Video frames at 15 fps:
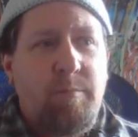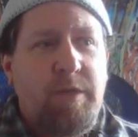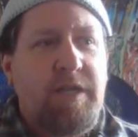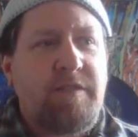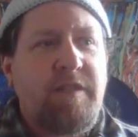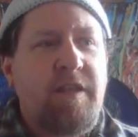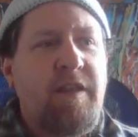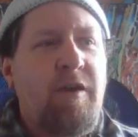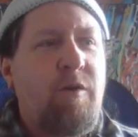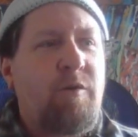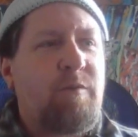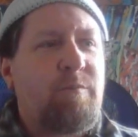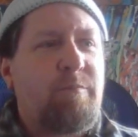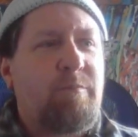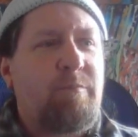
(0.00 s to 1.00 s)
because I
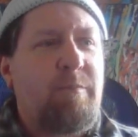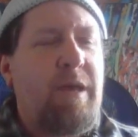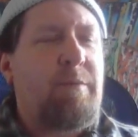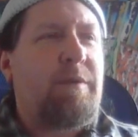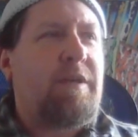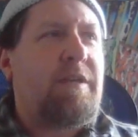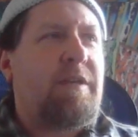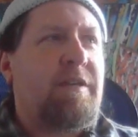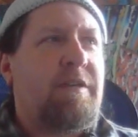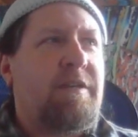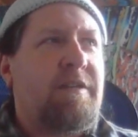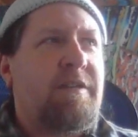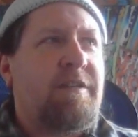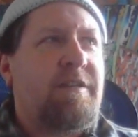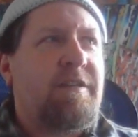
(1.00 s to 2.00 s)
know maybe
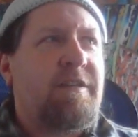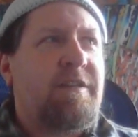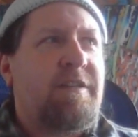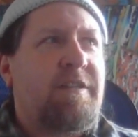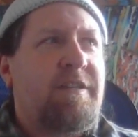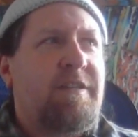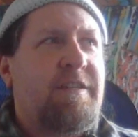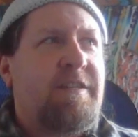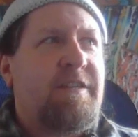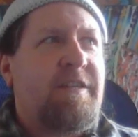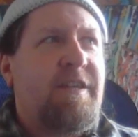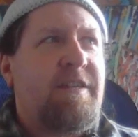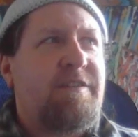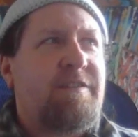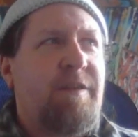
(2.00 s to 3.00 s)

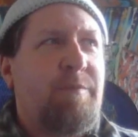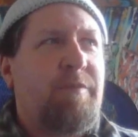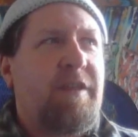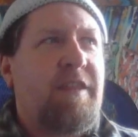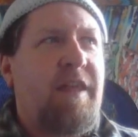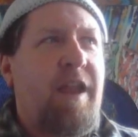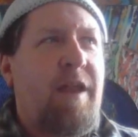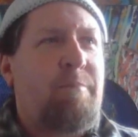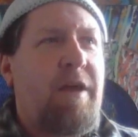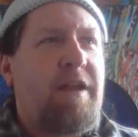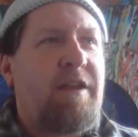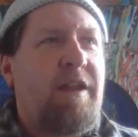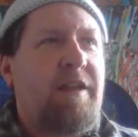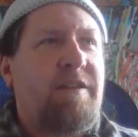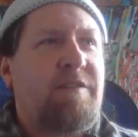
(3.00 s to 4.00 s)
it's something that I
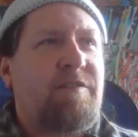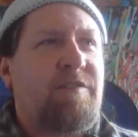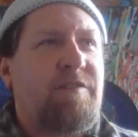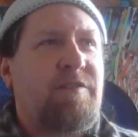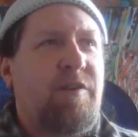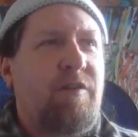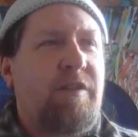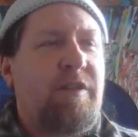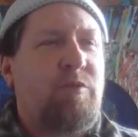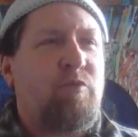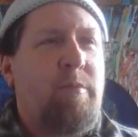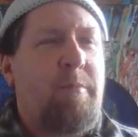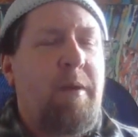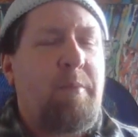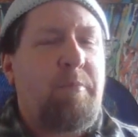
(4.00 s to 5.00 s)
might not necessarily
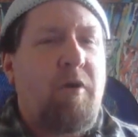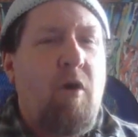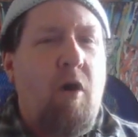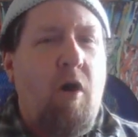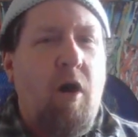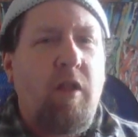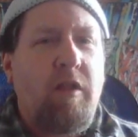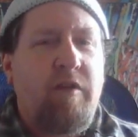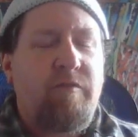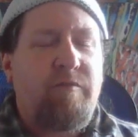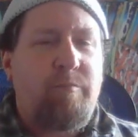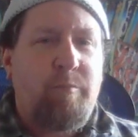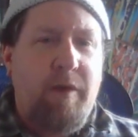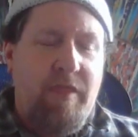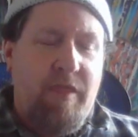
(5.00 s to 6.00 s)
remember all of,
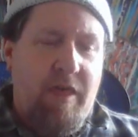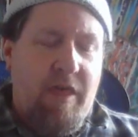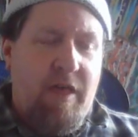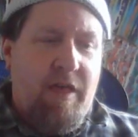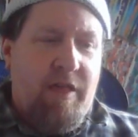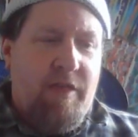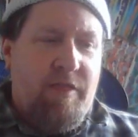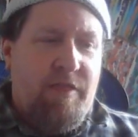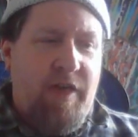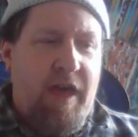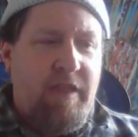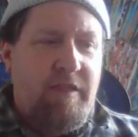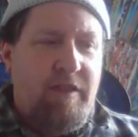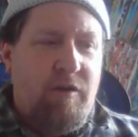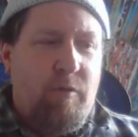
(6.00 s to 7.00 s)
but
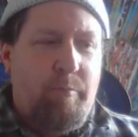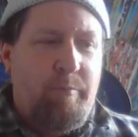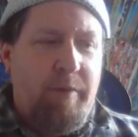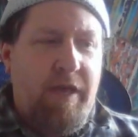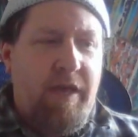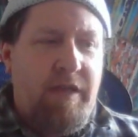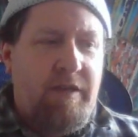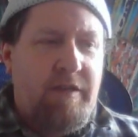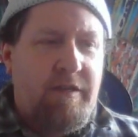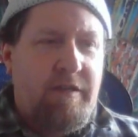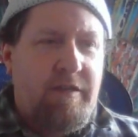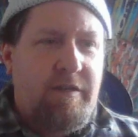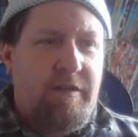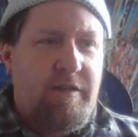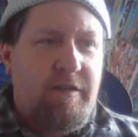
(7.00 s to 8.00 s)
that little bit
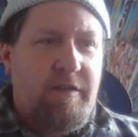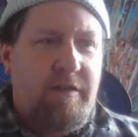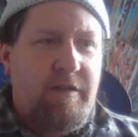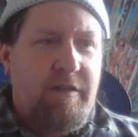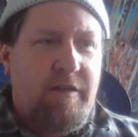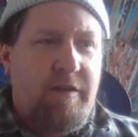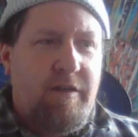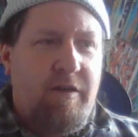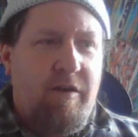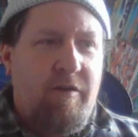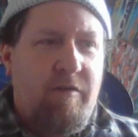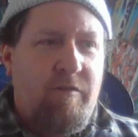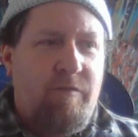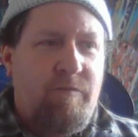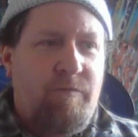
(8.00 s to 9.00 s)

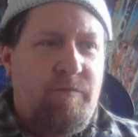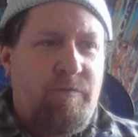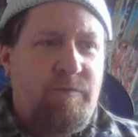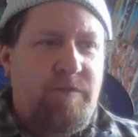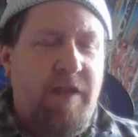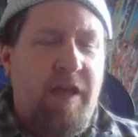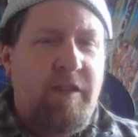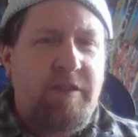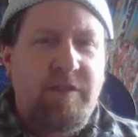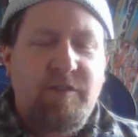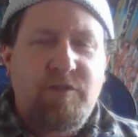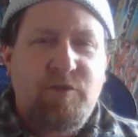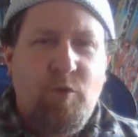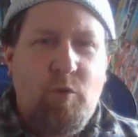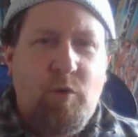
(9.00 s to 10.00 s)
of telling the
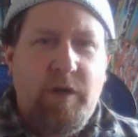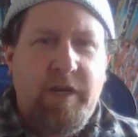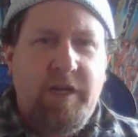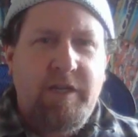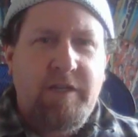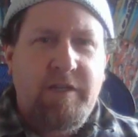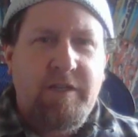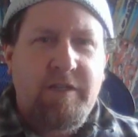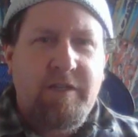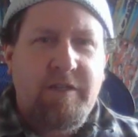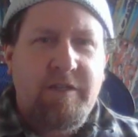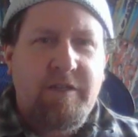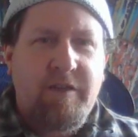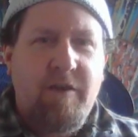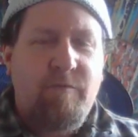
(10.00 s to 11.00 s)
story
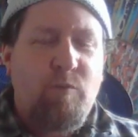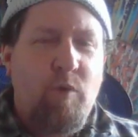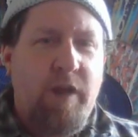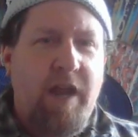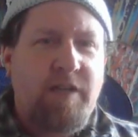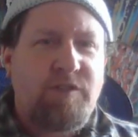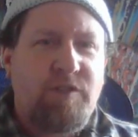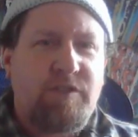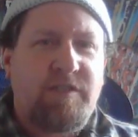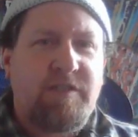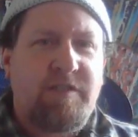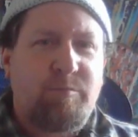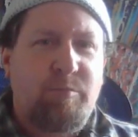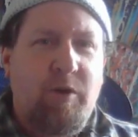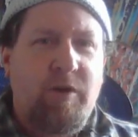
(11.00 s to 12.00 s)
of what I just
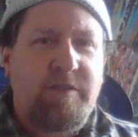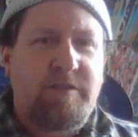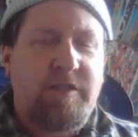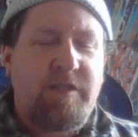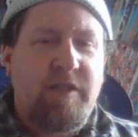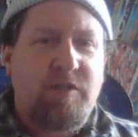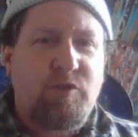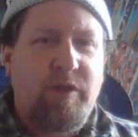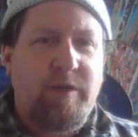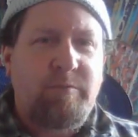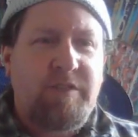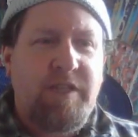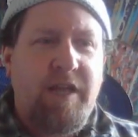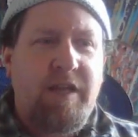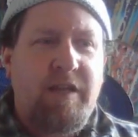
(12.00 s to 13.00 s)
experienced in the dream
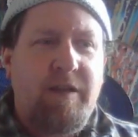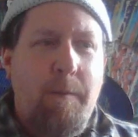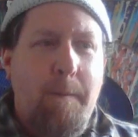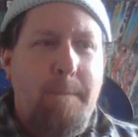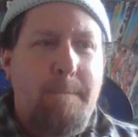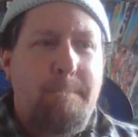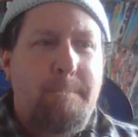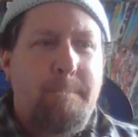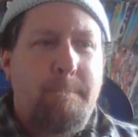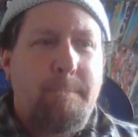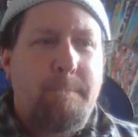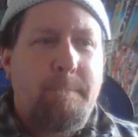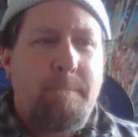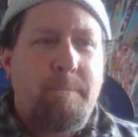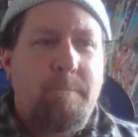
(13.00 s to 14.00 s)
state
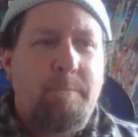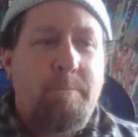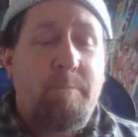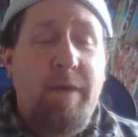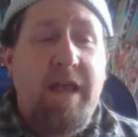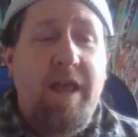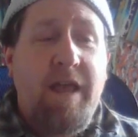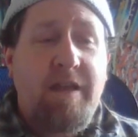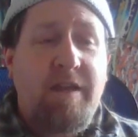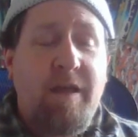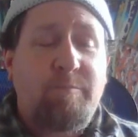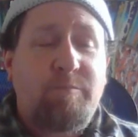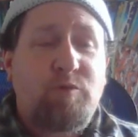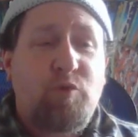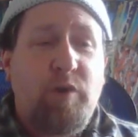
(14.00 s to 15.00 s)
may end
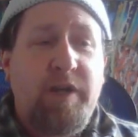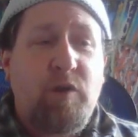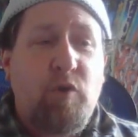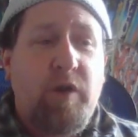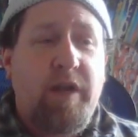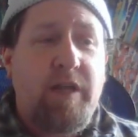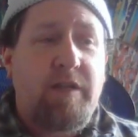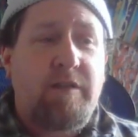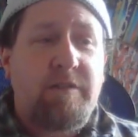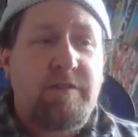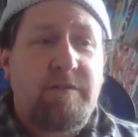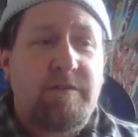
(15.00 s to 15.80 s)
up triggering